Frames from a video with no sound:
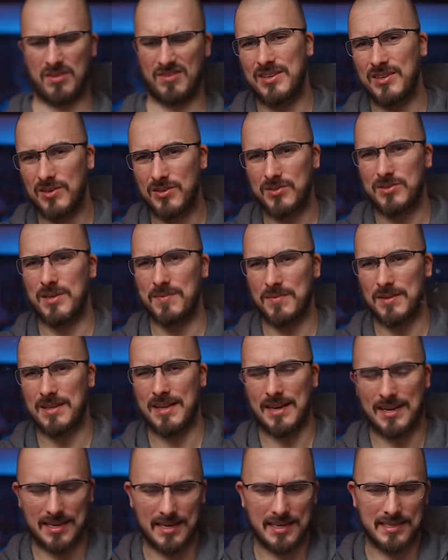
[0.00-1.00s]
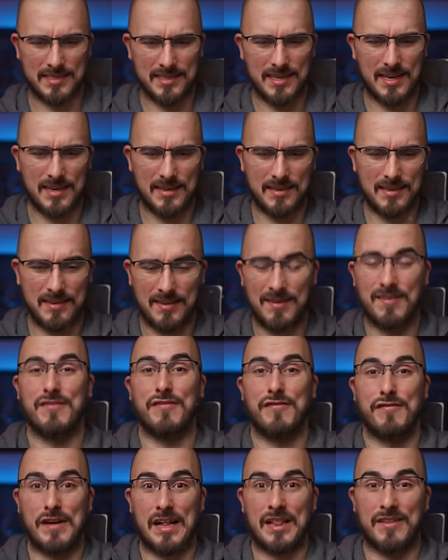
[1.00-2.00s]
you know something that I can't stand?
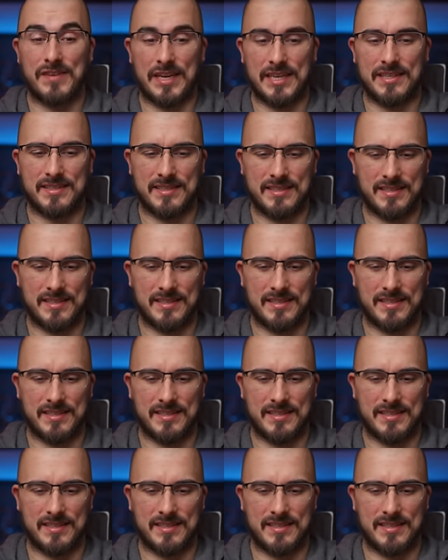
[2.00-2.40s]
Velvet.